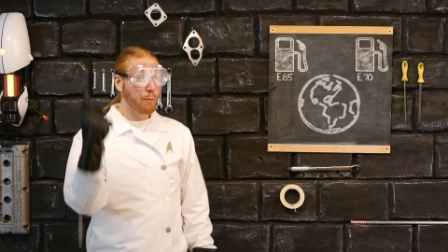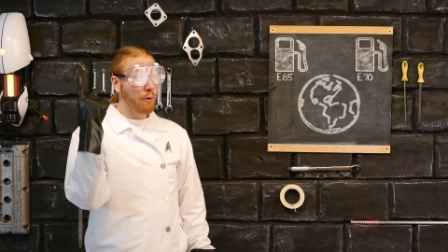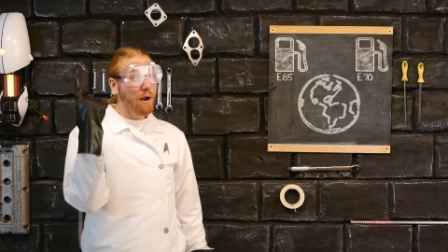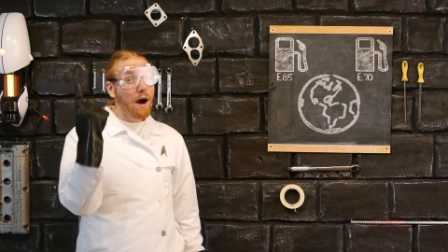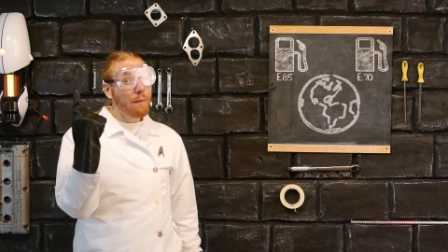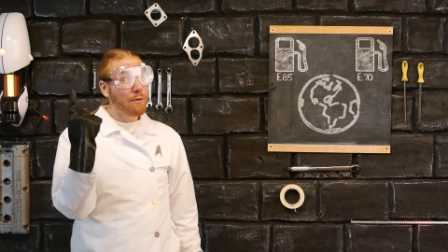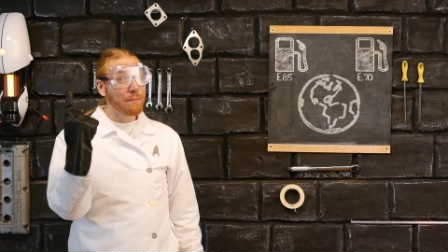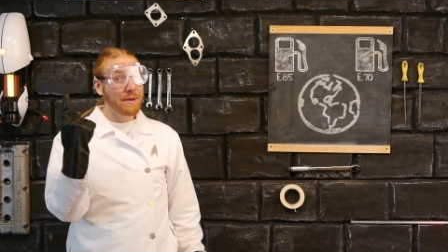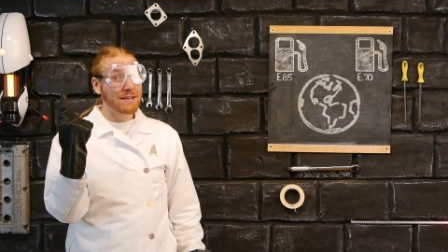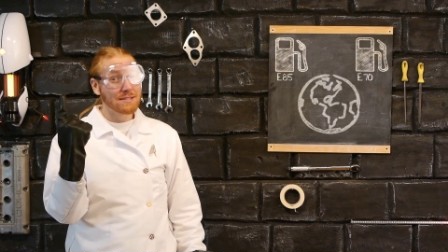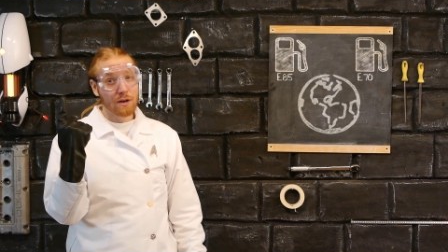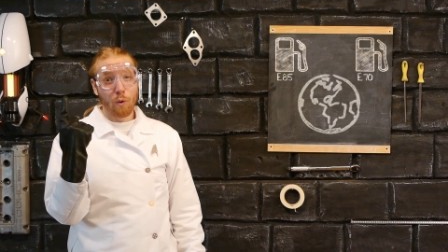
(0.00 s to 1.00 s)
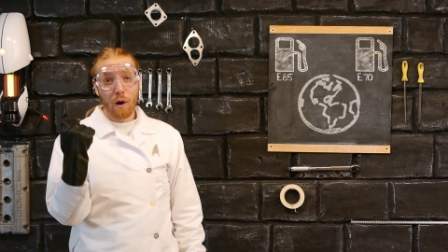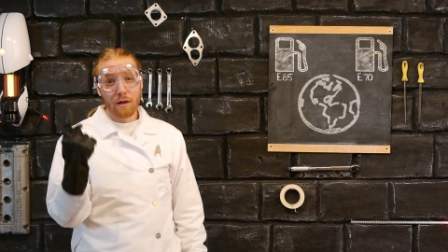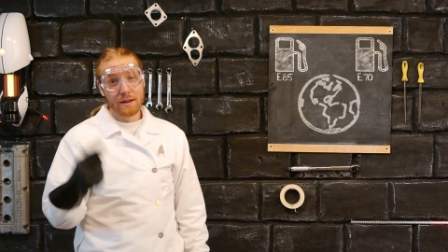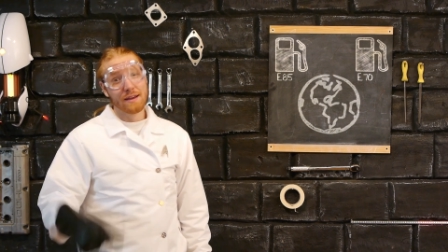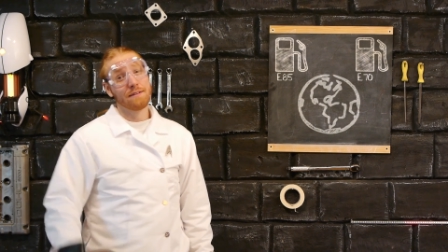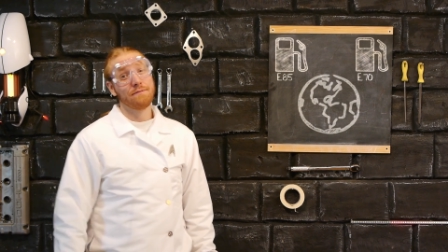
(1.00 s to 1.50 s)
Problem is,
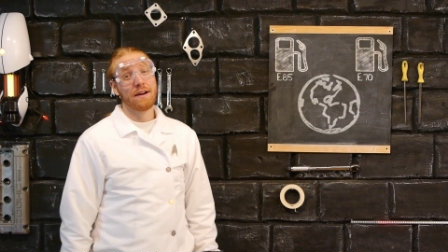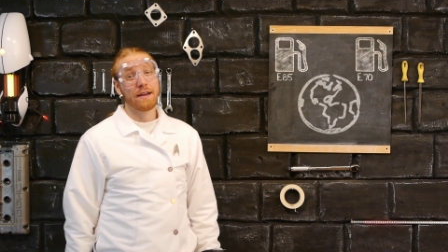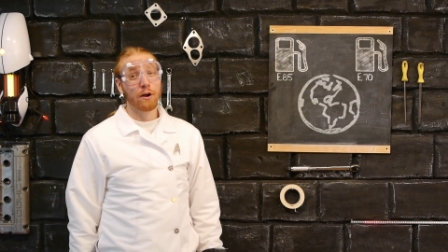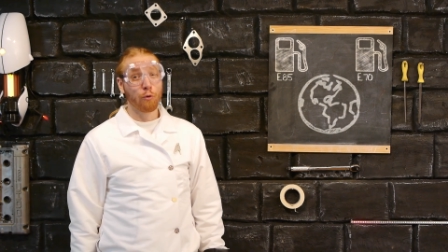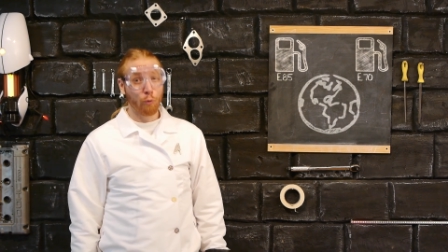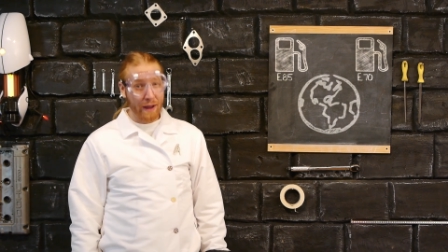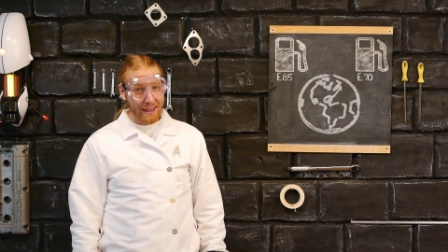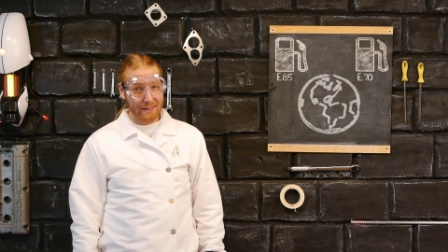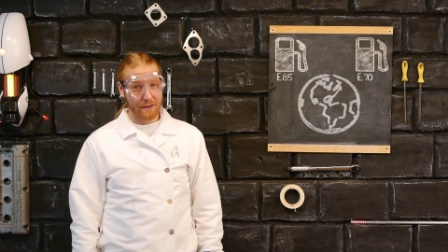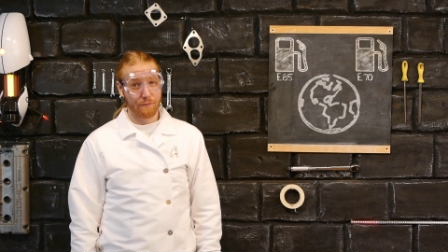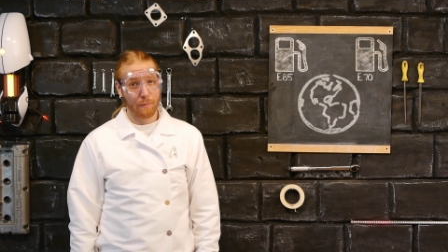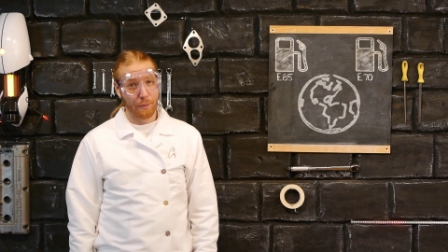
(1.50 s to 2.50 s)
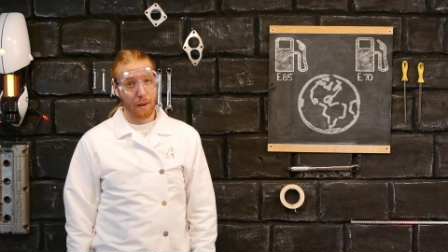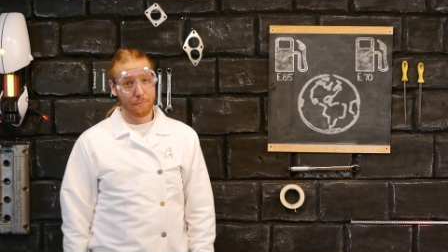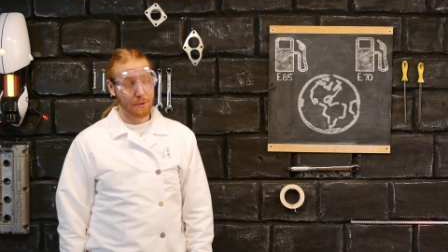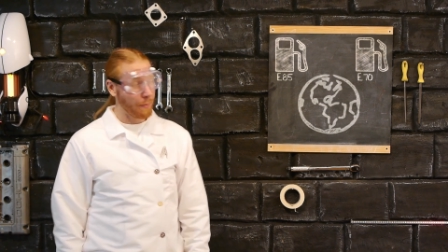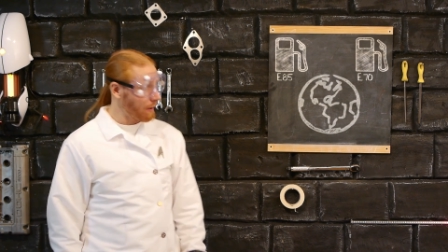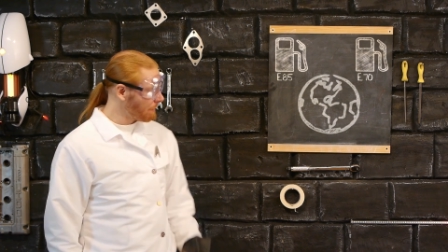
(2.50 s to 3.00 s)
quality can vary greatly from pump
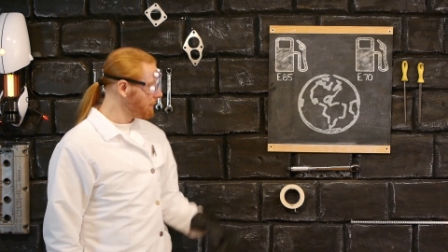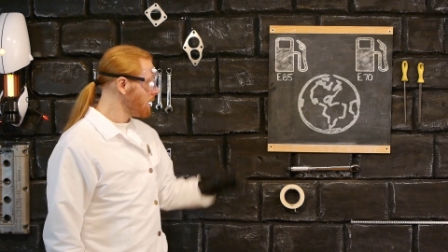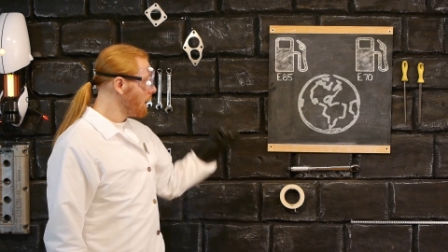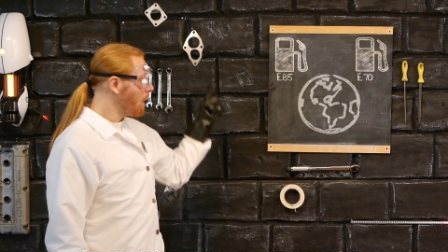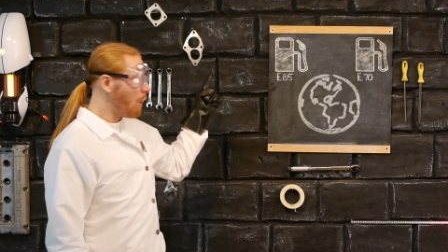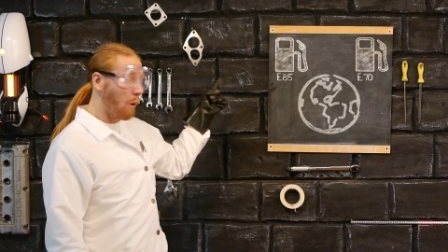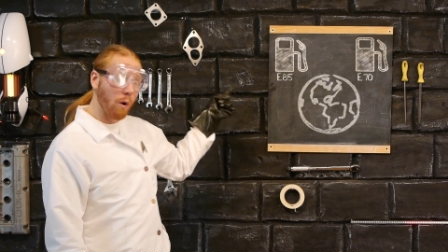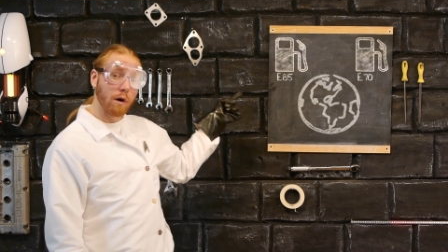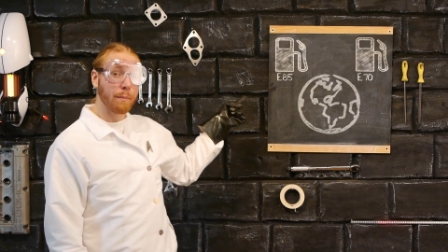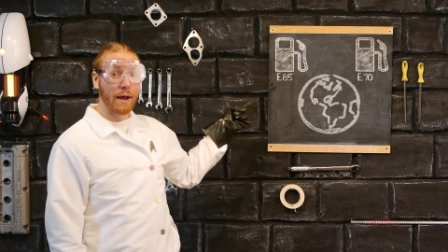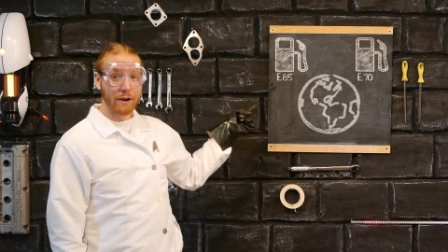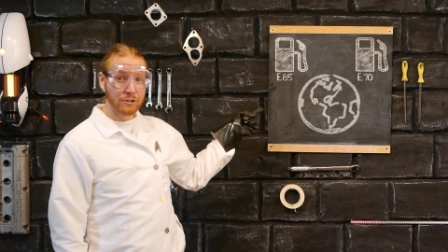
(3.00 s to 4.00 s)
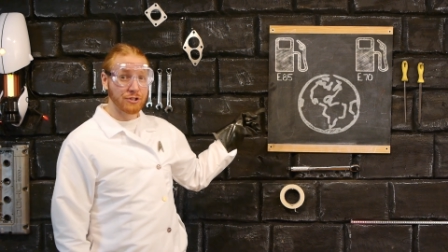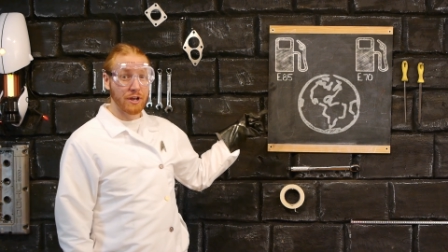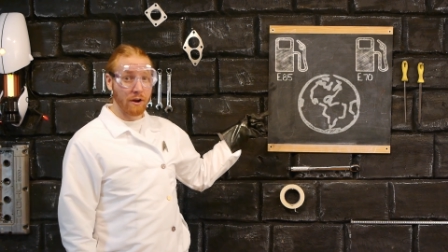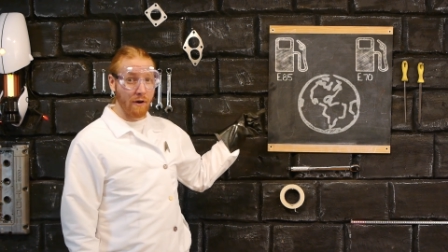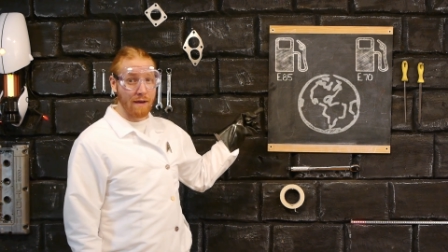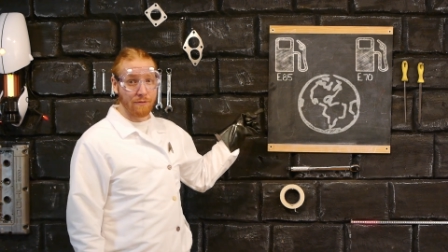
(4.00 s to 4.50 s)
to pump or by your
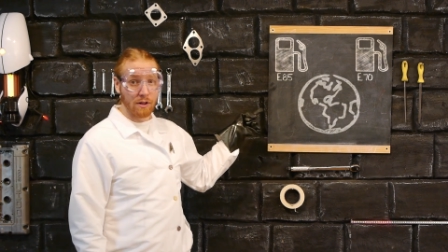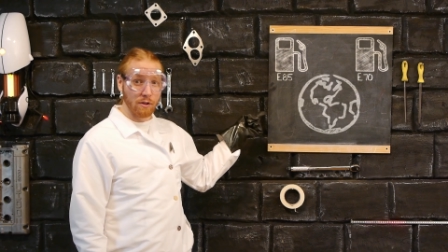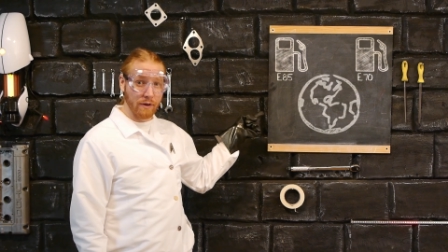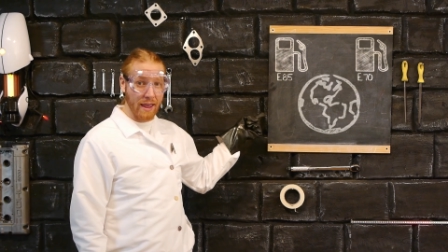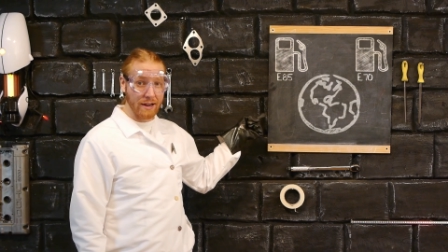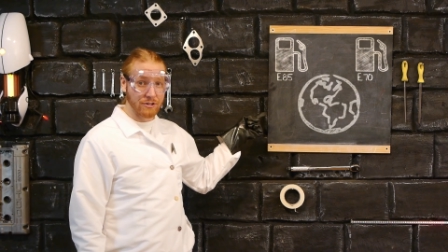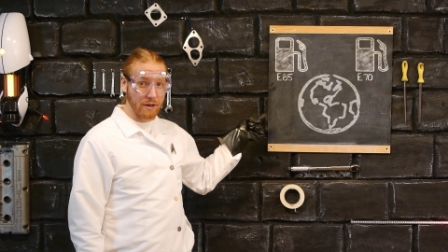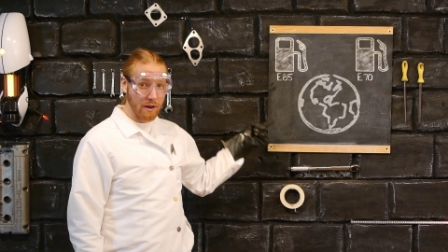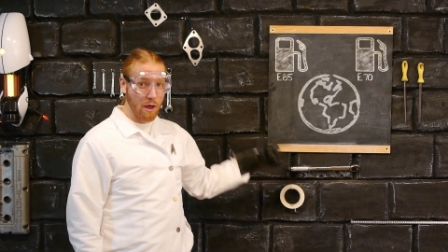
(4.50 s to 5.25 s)
geographical location.